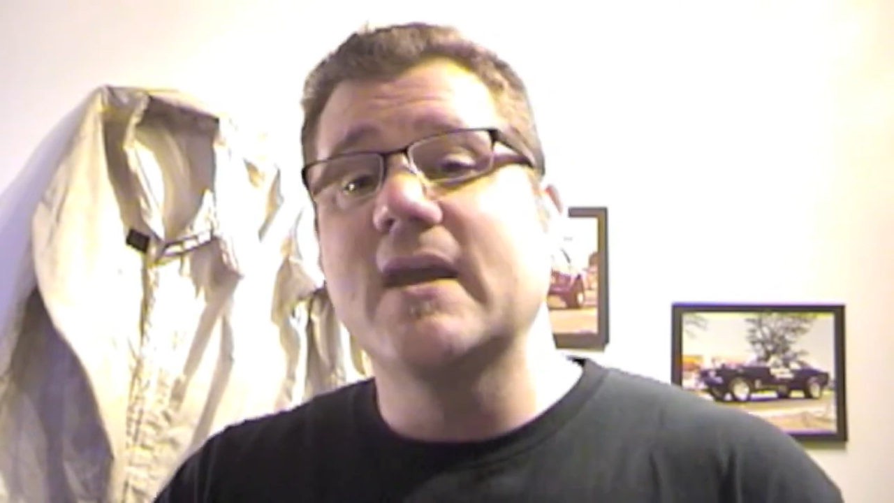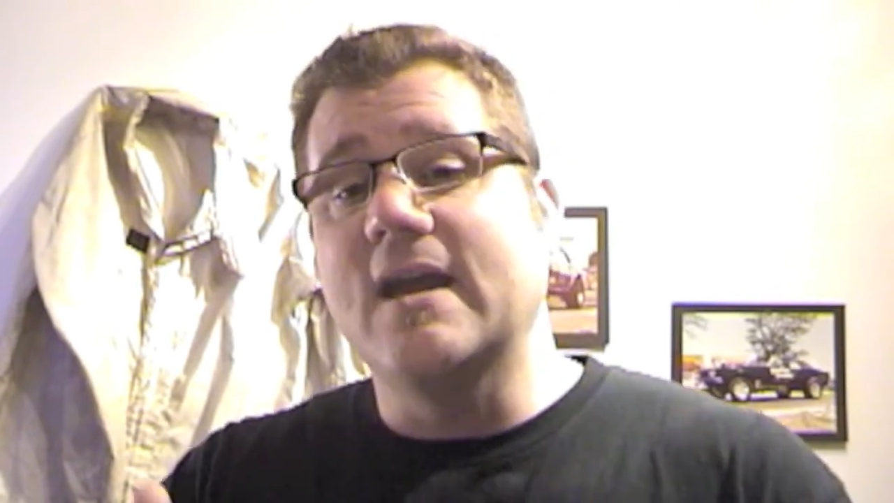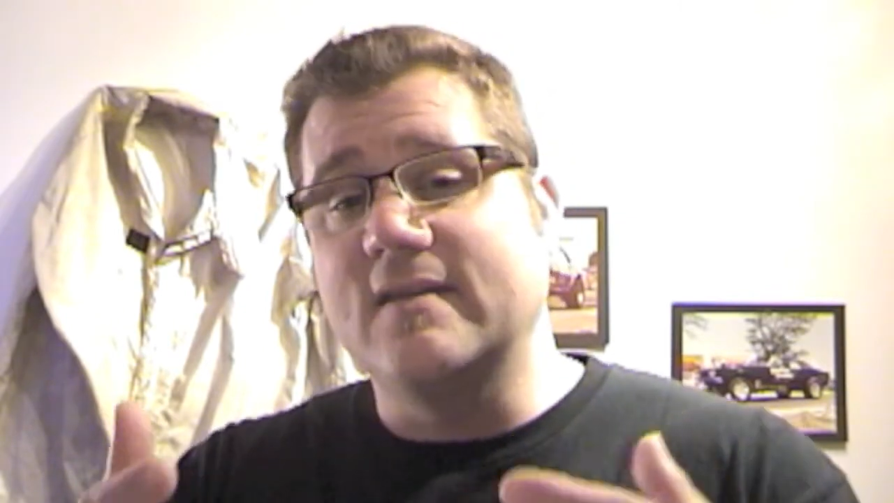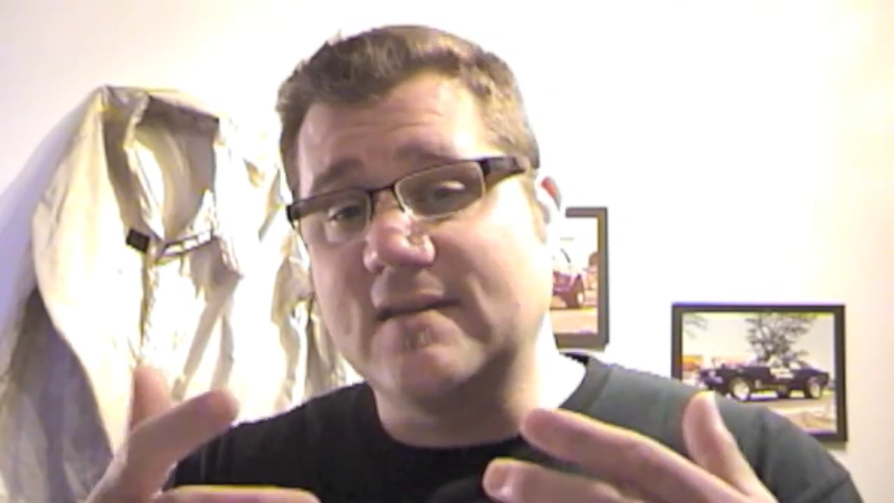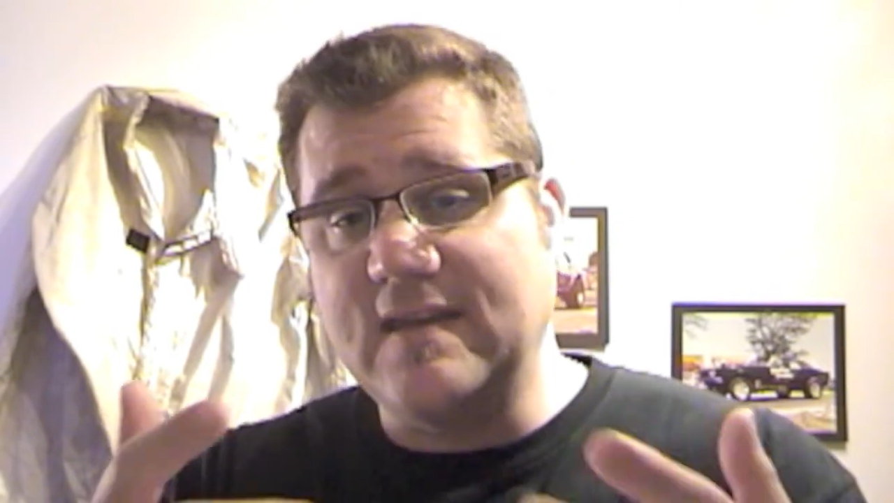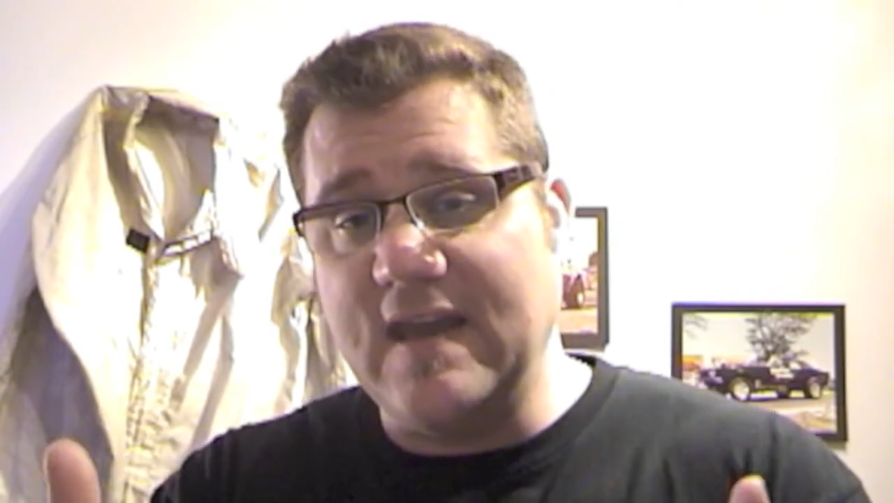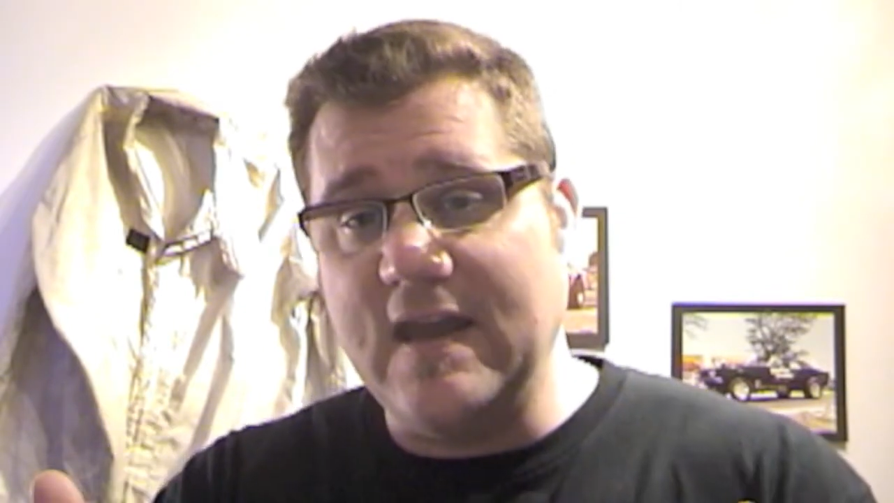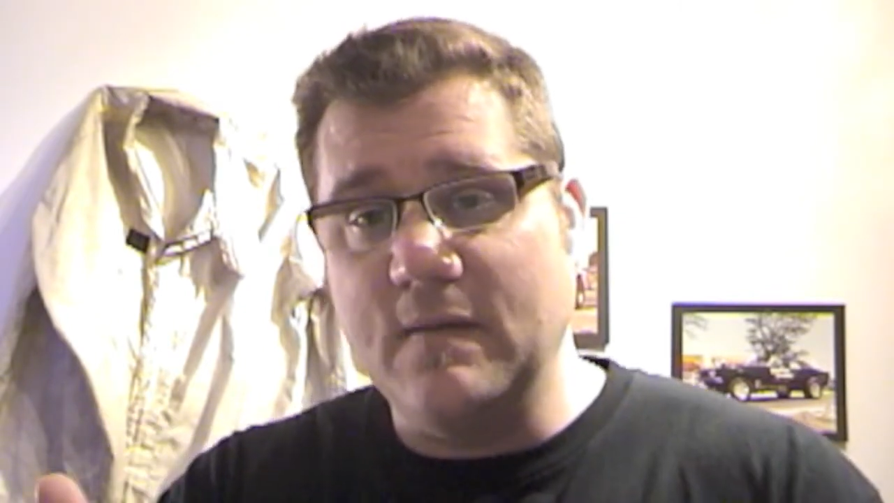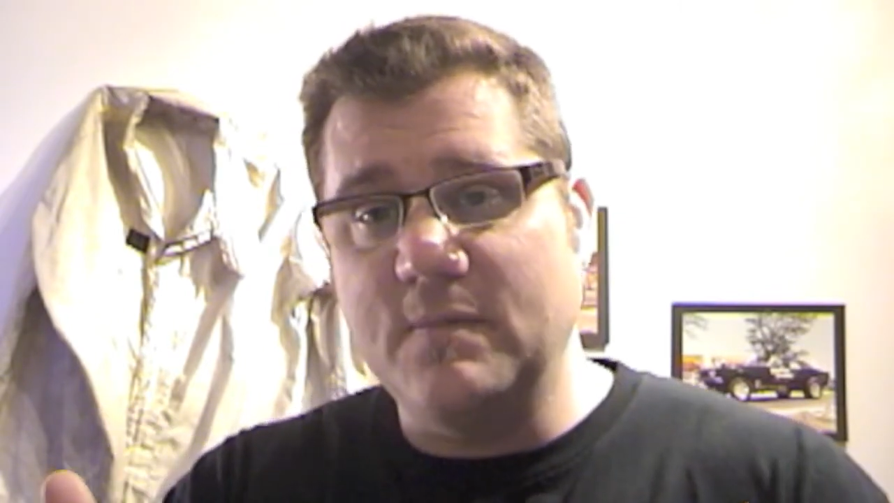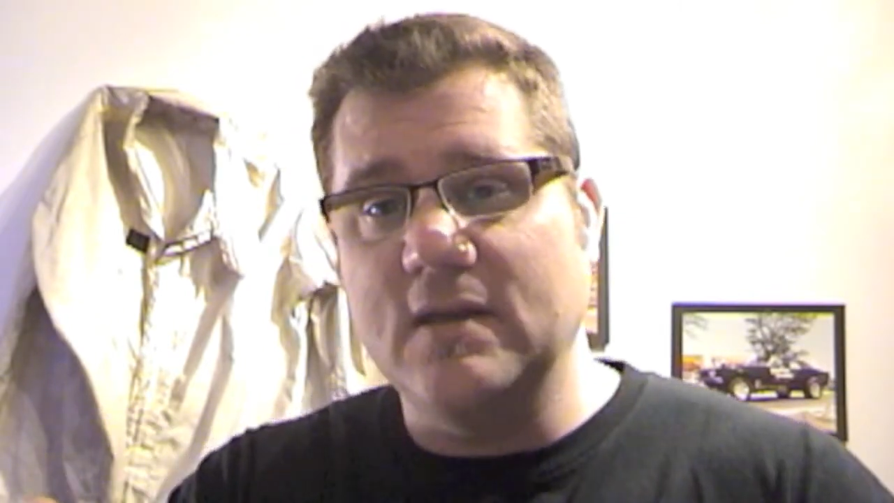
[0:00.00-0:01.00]
And the
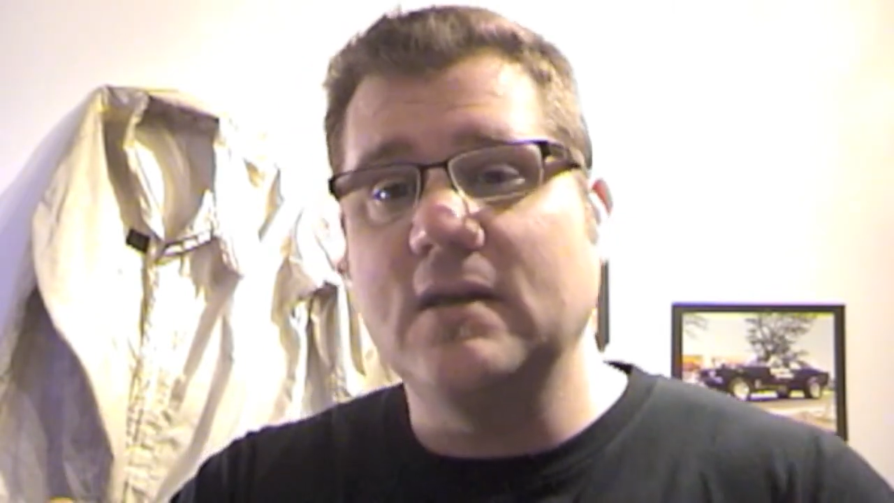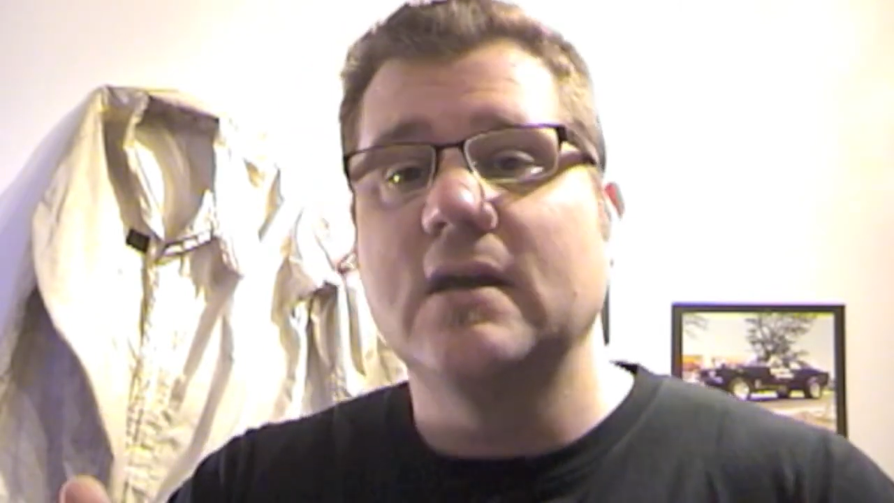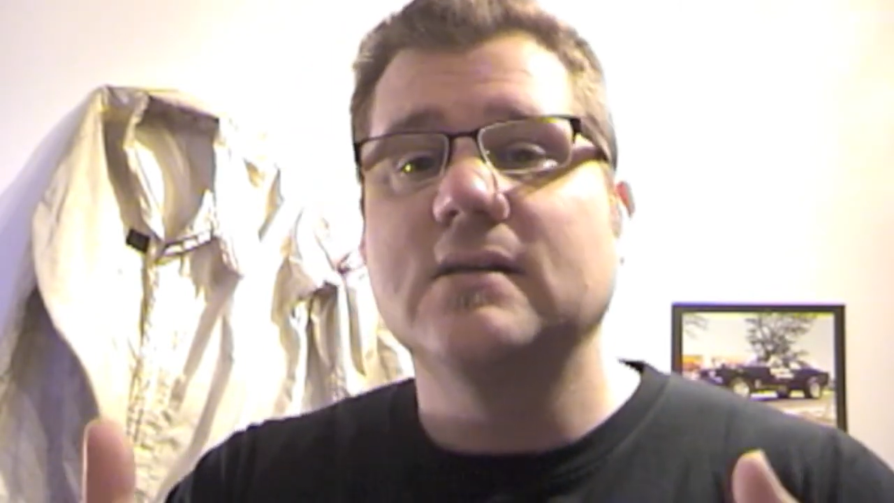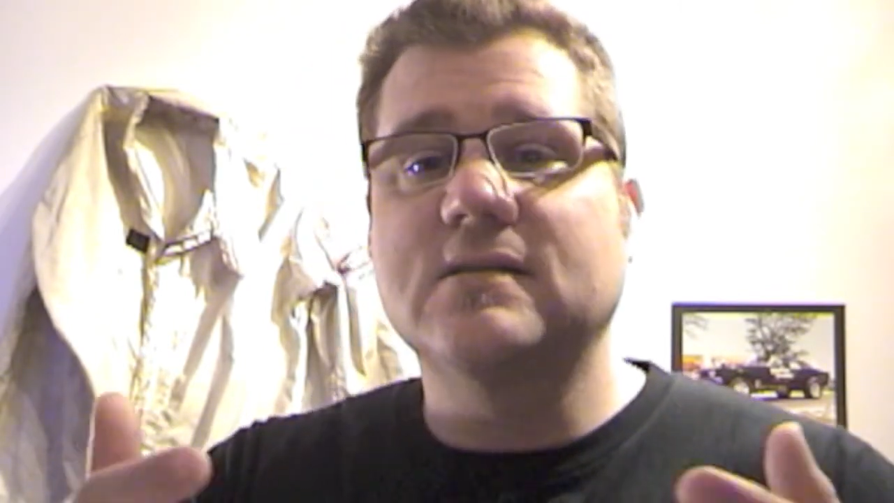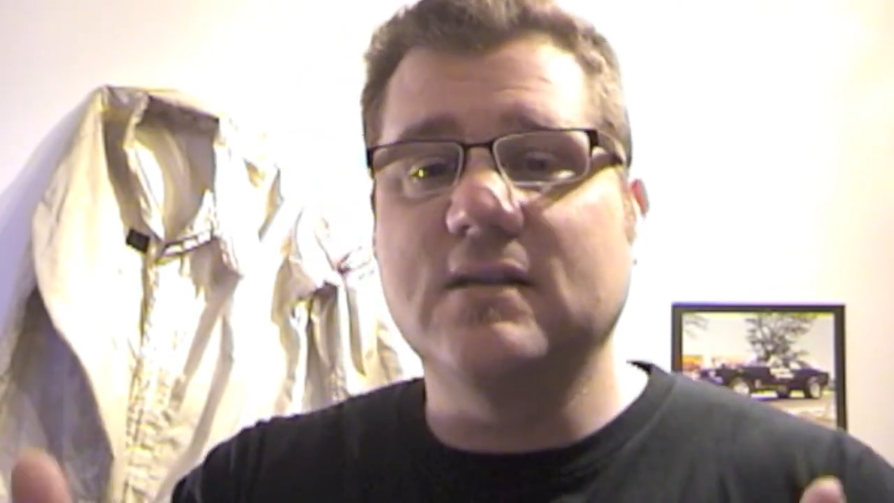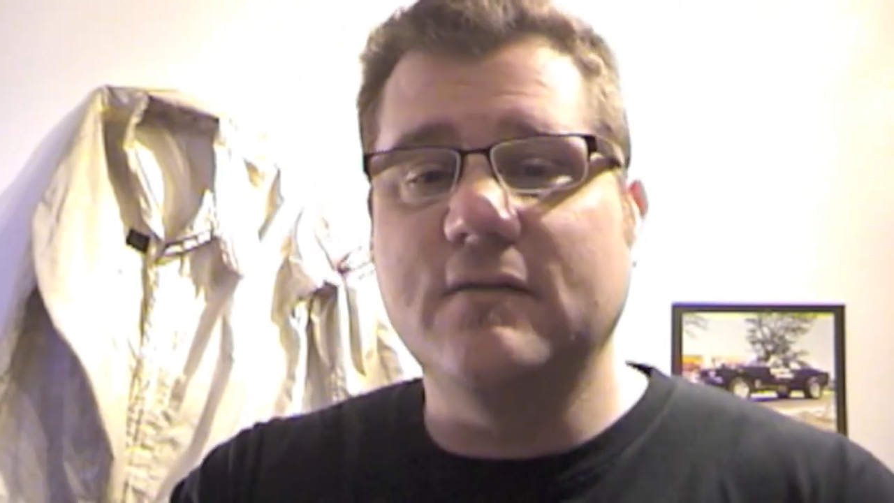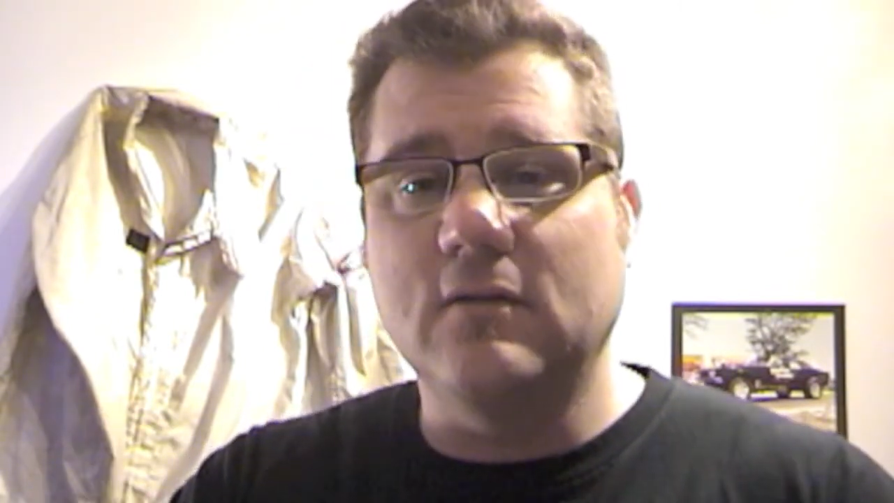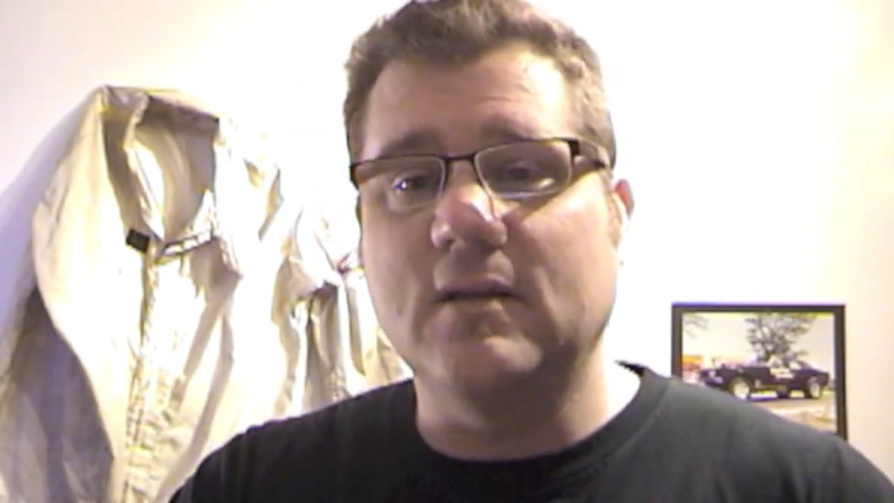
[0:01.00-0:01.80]
K B Sleeve